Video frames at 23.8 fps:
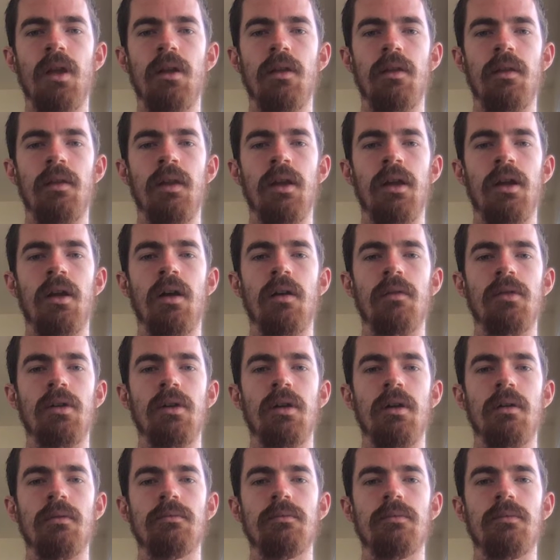They
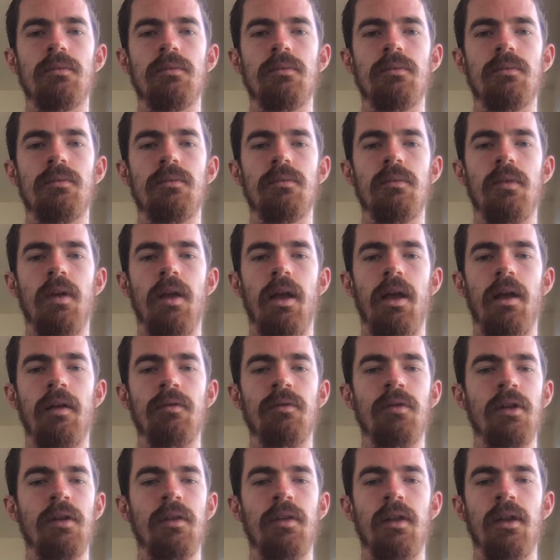cover
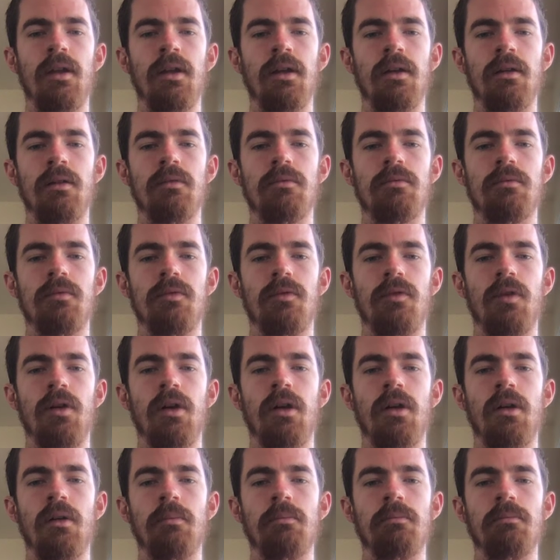everything
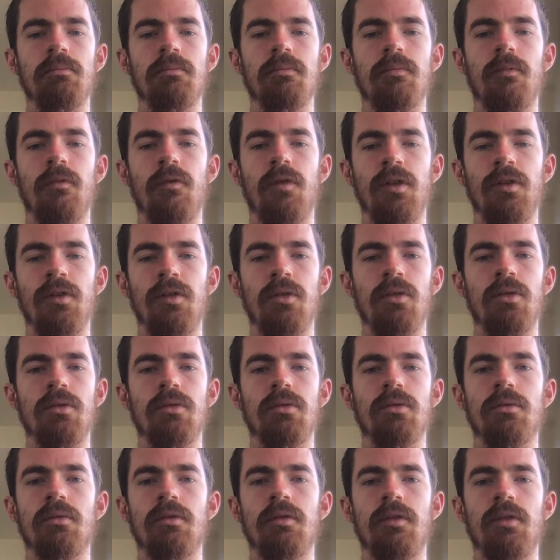from
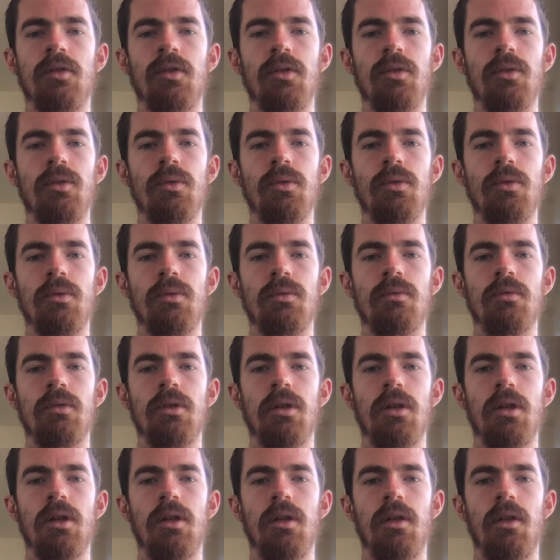physical to
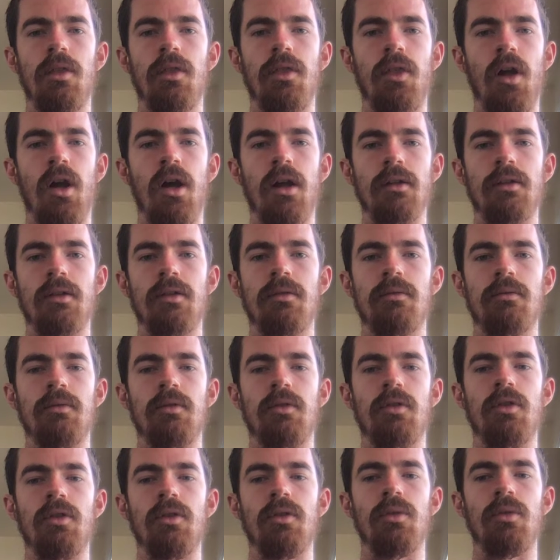thought
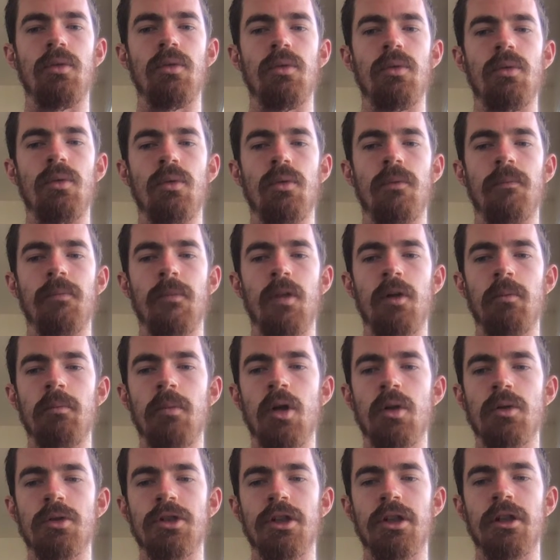to
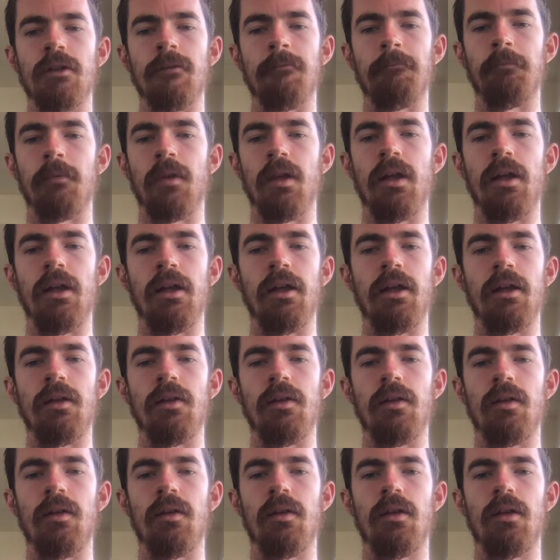emotion, and
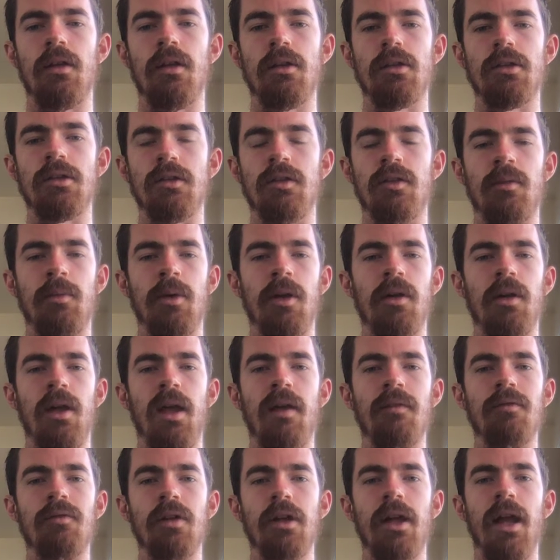just about
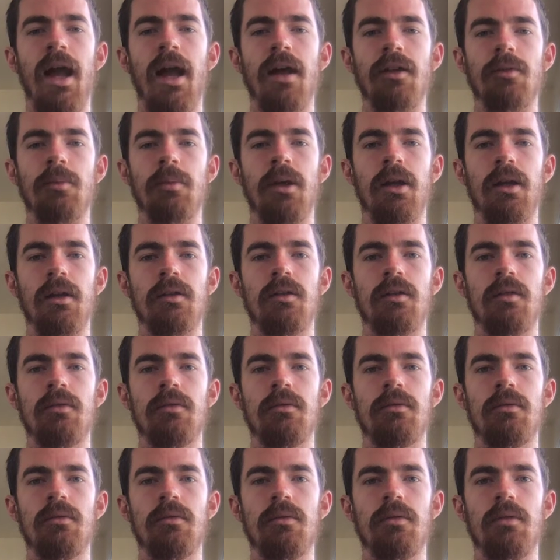every aspect
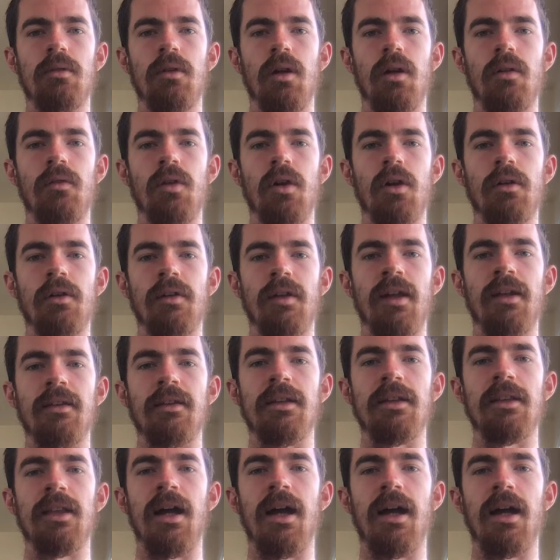of our daily
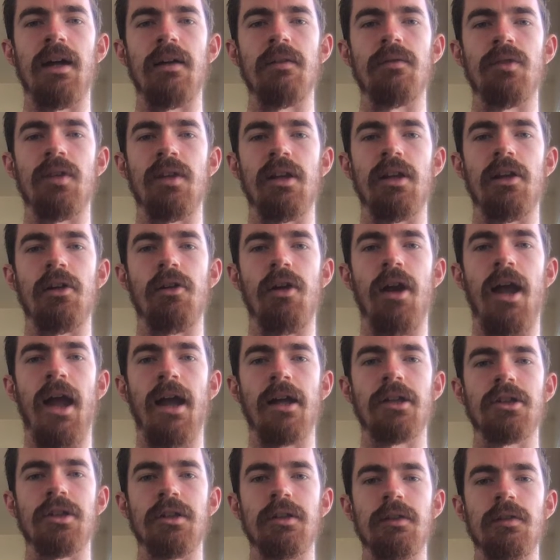lives and
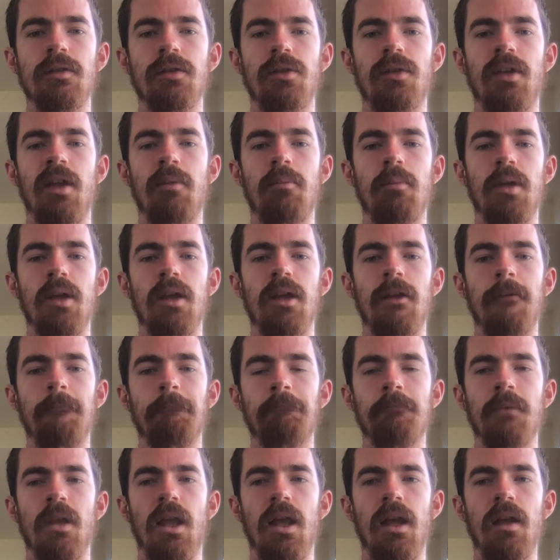interactions can be
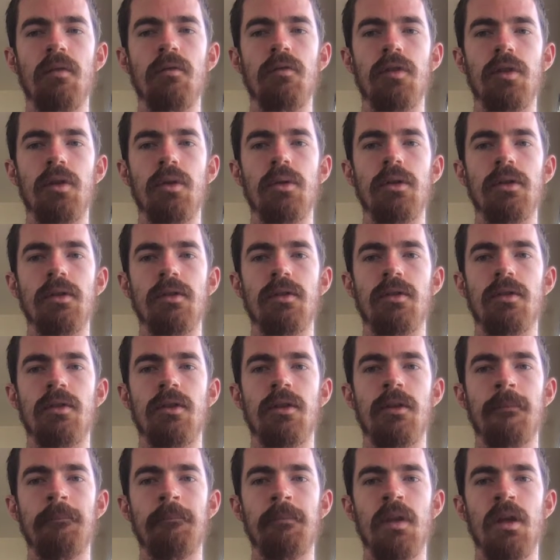influenced
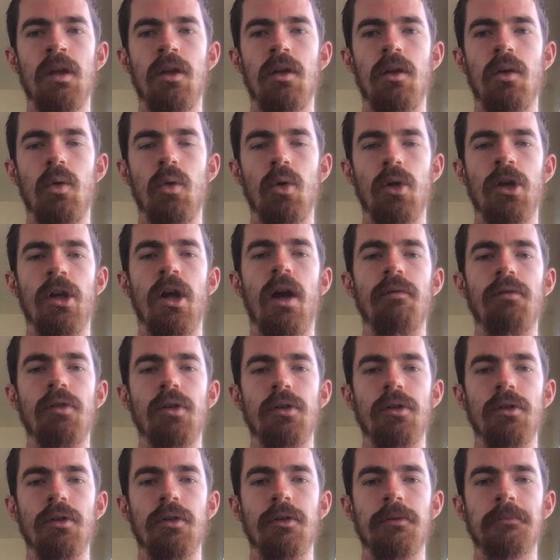or
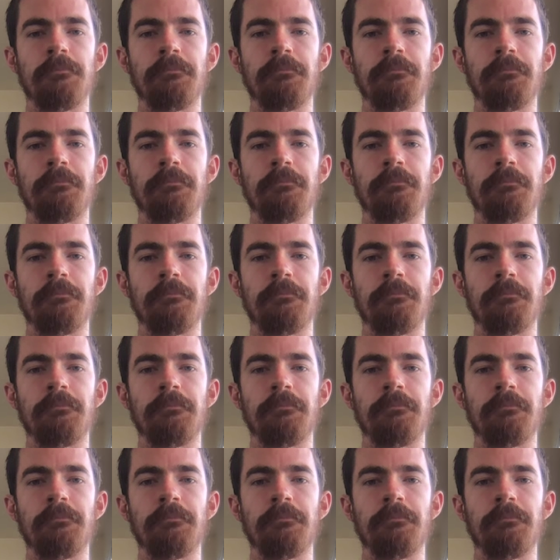governed